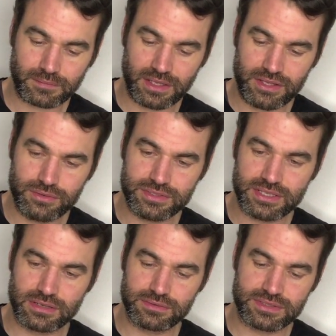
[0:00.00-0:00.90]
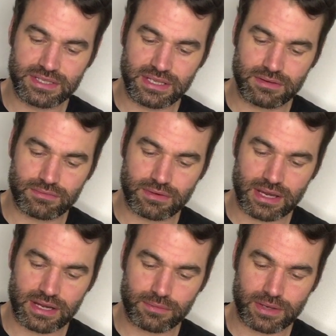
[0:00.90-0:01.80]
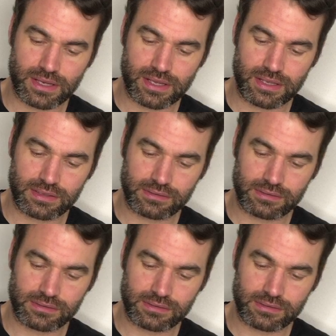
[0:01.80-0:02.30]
Use the loose tea right away.